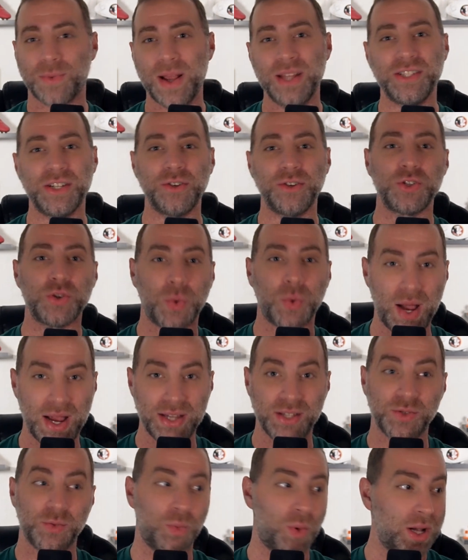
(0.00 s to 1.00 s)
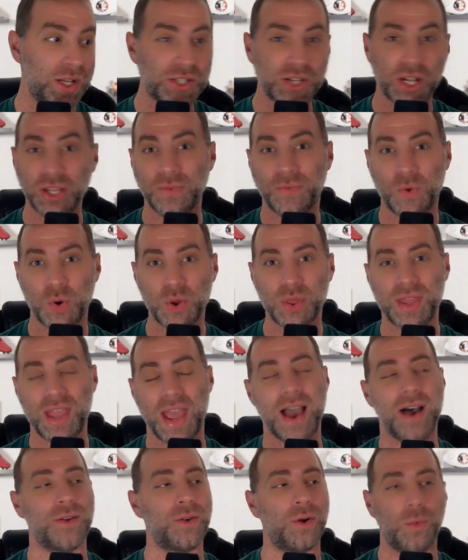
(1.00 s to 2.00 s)
the red zone twice, once on the 4th
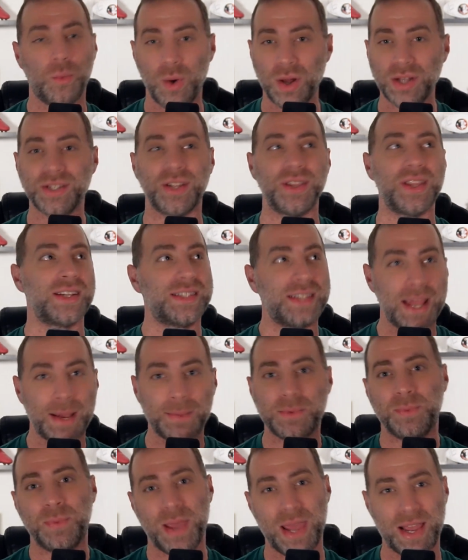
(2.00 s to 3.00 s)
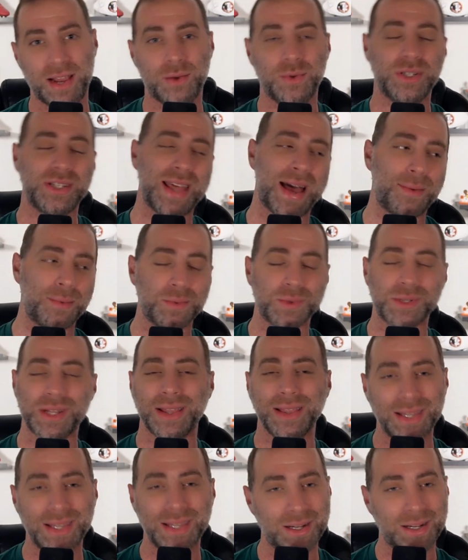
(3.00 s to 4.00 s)
down, once on the tipped pick, which that one was
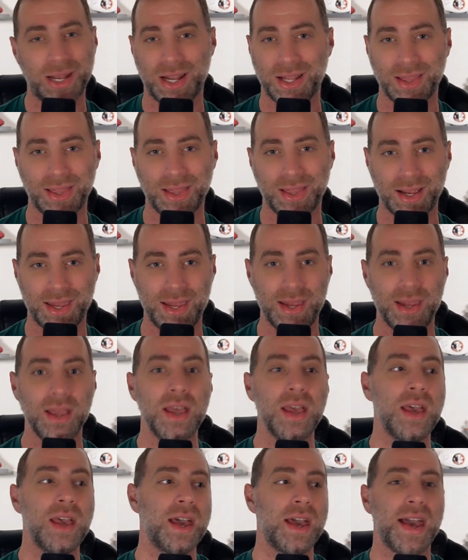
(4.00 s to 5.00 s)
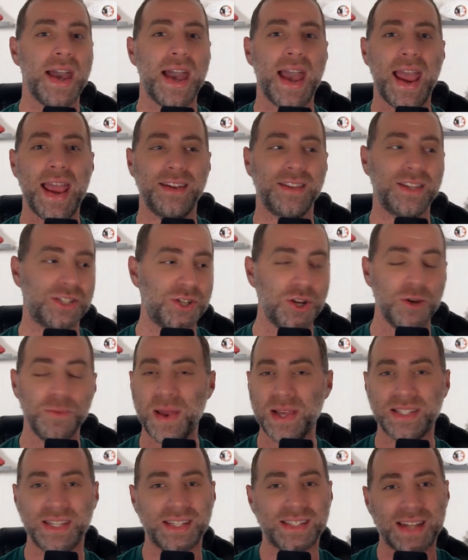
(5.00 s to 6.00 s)
a little bit unlucky. And the 2
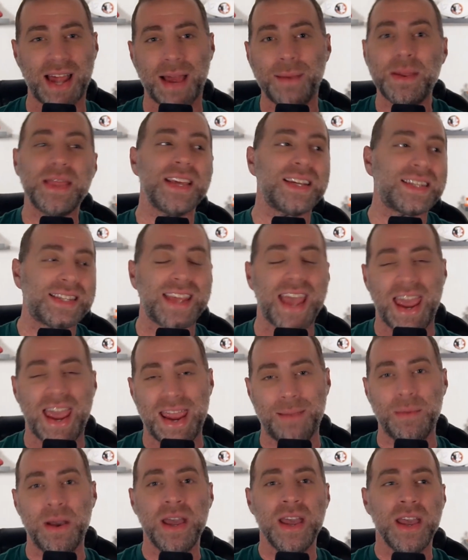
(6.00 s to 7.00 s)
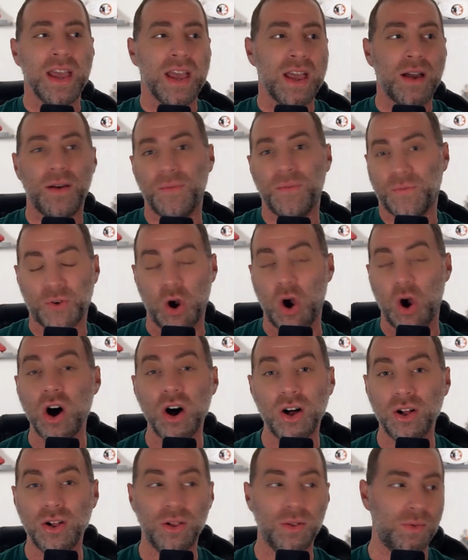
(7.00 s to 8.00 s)
pick six, I mean, this game,
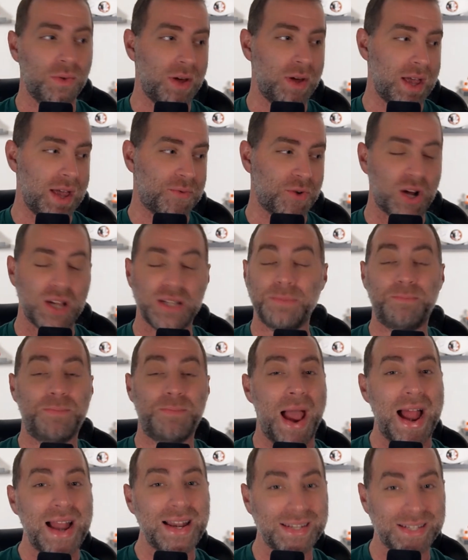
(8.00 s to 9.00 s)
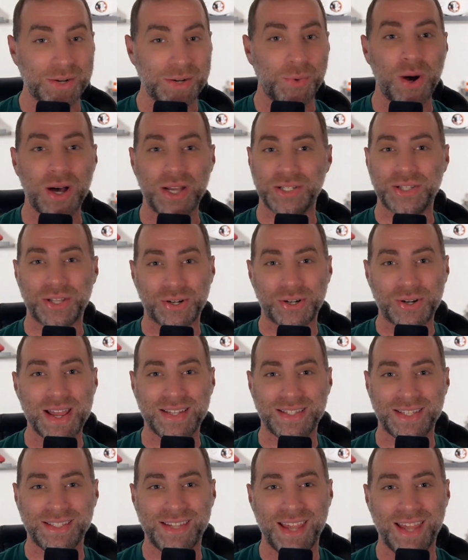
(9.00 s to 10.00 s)
for as bad as it was,
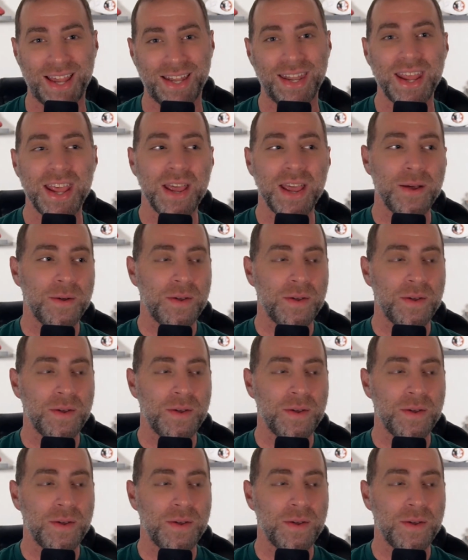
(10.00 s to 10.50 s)
38-10,